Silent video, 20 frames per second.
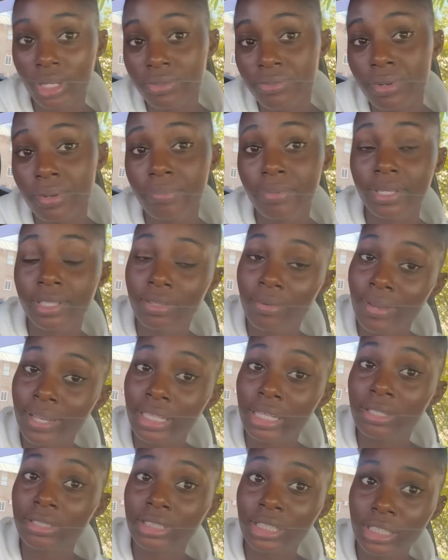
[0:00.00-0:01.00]
spray paint it white.
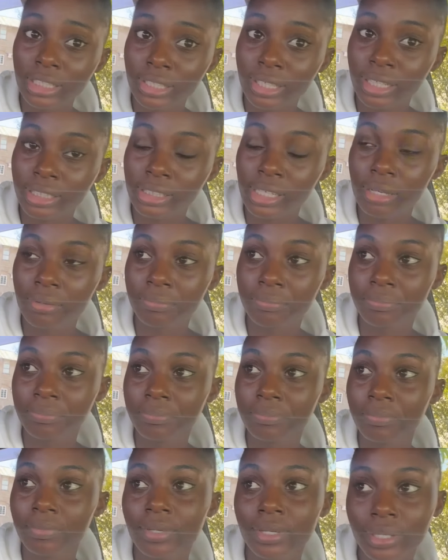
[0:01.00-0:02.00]
I was telling you guys that,
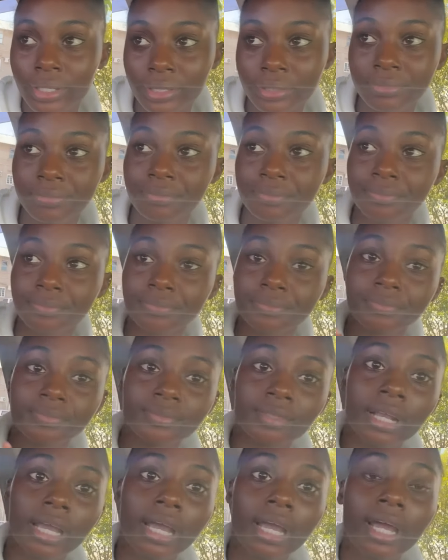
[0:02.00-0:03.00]
but
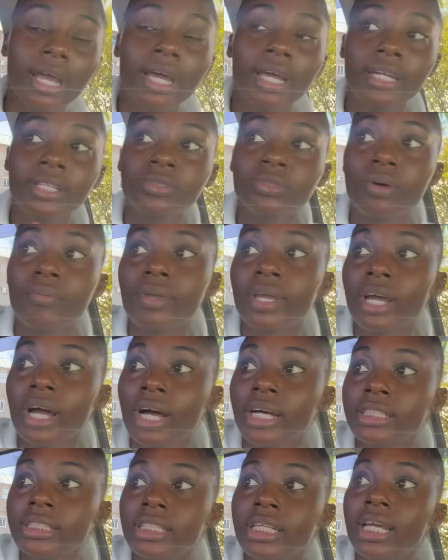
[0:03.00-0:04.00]
it's what we
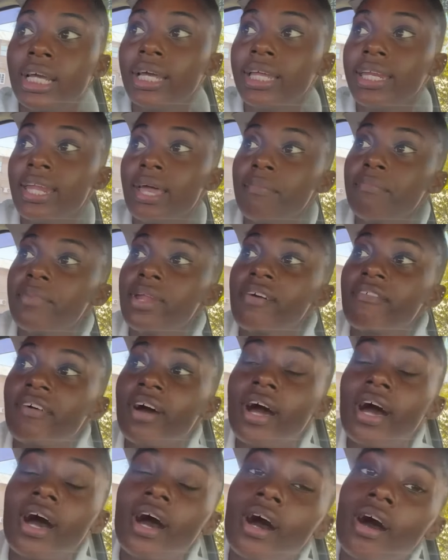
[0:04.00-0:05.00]
got. Them never
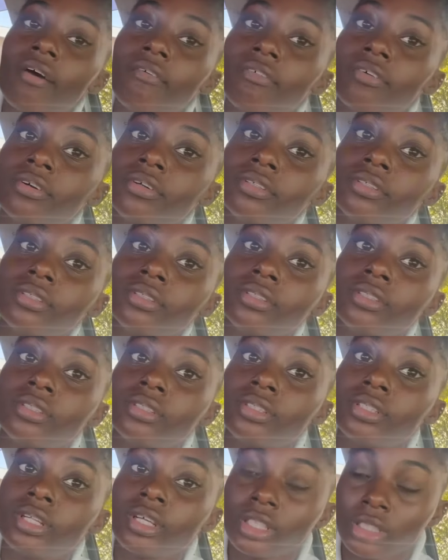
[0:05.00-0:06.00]
have
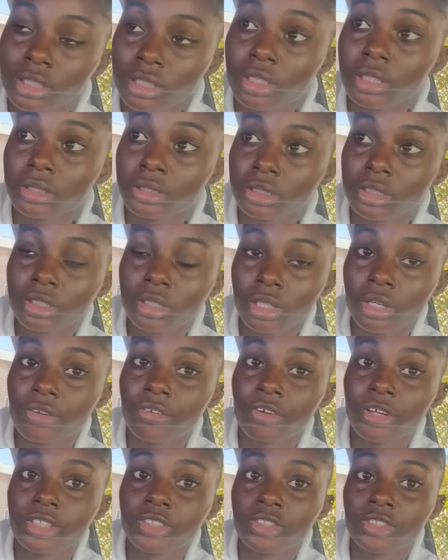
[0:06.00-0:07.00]
the
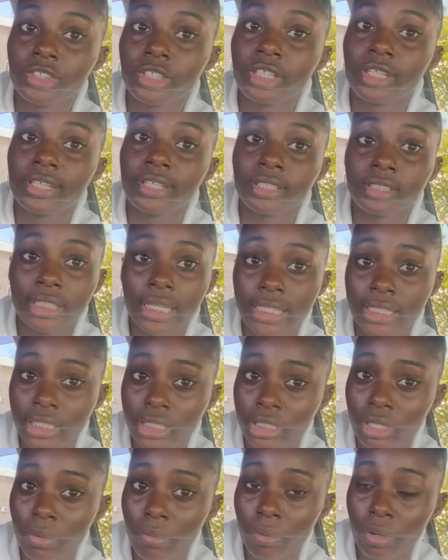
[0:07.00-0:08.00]
green tree in the size
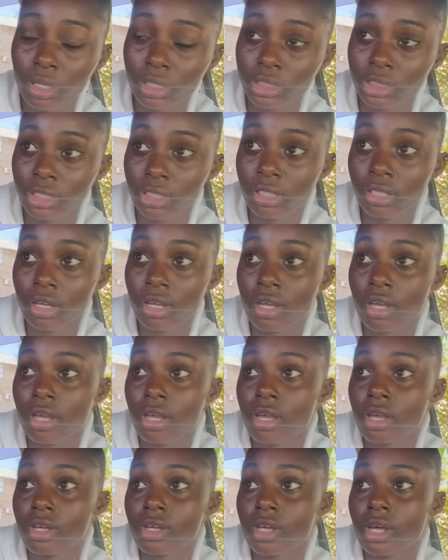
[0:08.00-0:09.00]
that I wanted.
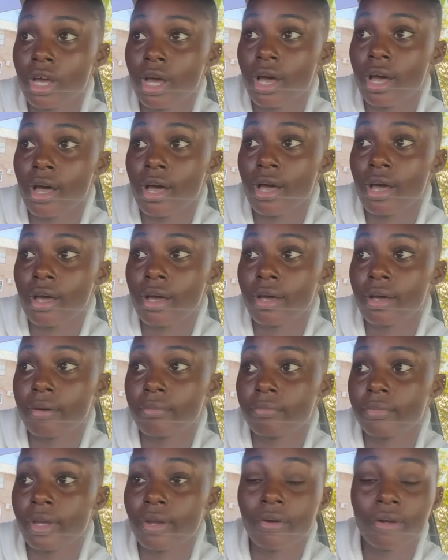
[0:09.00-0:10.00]

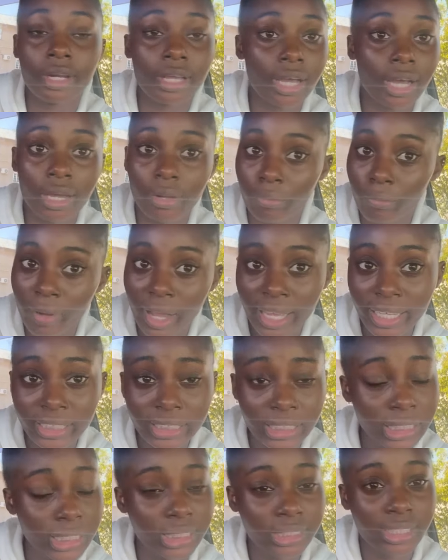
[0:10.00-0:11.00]
They only had white
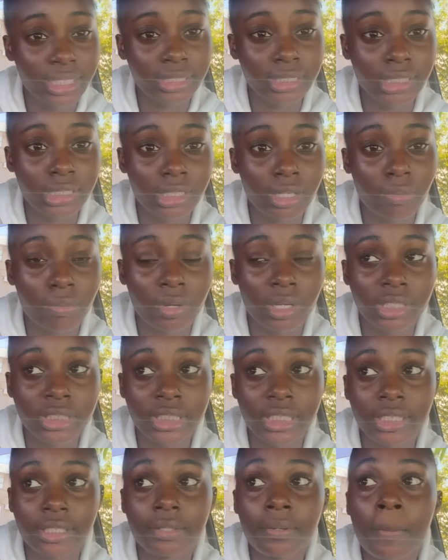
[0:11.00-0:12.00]
in the size that I
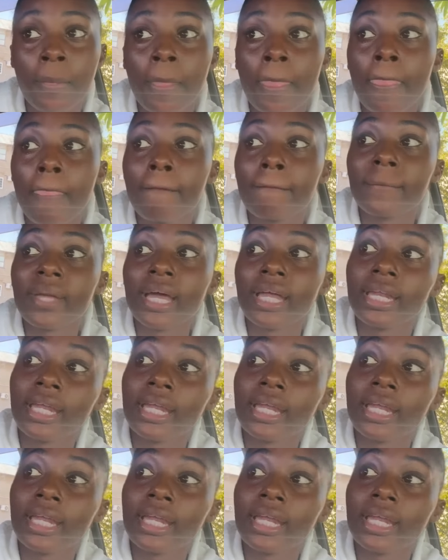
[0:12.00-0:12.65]
wanted. And